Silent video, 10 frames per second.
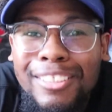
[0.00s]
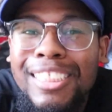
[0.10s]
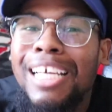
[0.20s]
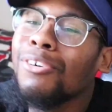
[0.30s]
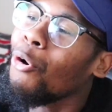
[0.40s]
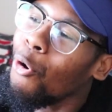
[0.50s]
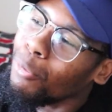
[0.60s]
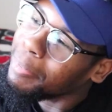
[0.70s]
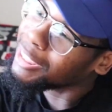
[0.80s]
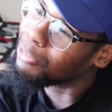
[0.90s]
She got a
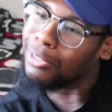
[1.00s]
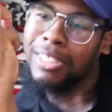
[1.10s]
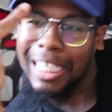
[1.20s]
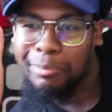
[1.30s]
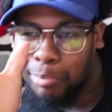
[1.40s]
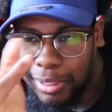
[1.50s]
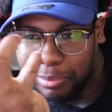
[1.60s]
whole, but she was like